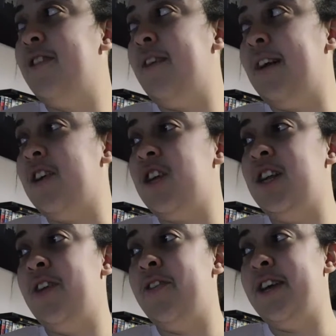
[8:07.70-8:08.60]
Love Actually
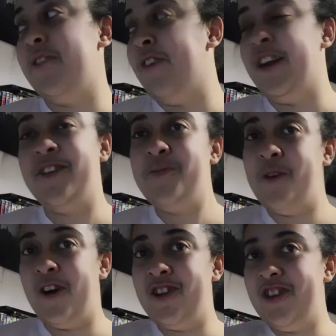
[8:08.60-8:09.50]
loaded, ready to
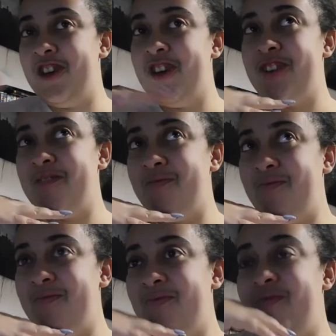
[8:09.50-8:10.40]
watch.
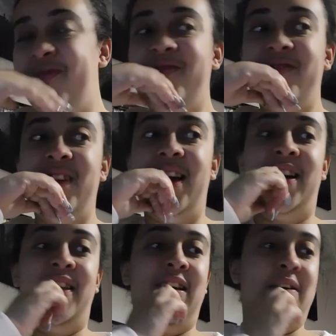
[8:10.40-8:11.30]

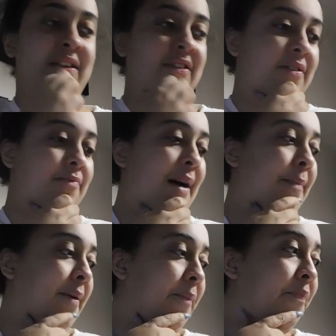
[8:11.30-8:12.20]
And I think I'm going to do some
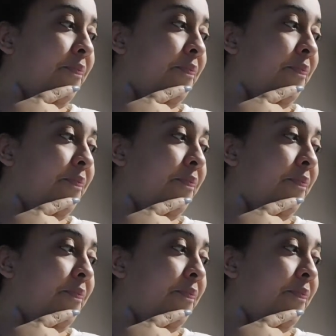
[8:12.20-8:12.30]
wrapping.